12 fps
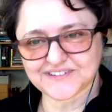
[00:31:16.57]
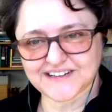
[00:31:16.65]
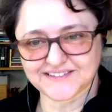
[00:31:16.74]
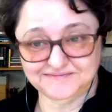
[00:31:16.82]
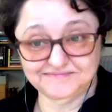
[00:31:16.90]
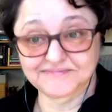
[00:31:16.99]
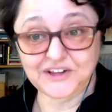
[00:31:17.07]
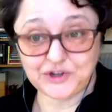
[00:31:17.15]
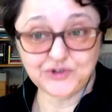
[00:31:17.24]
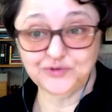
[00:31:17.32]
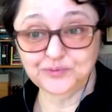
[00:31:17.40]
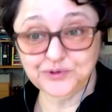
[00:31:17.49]
that like
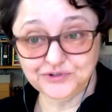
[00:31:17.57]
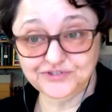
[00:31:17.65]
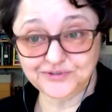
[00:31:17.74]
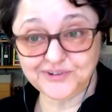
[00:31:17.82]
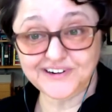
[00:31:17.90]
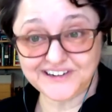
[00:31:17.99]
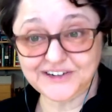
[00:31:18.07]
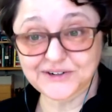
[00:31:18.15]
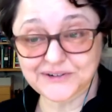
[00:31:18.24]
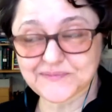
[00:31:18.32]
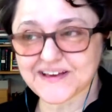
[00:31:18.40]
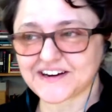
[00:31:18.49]
you've moved for like a
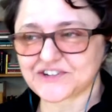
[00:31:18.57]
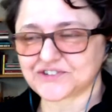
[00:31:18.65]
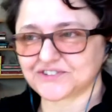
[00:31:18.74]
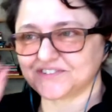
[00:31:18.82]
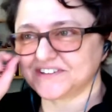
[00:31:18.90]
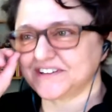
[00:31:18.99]
good manager.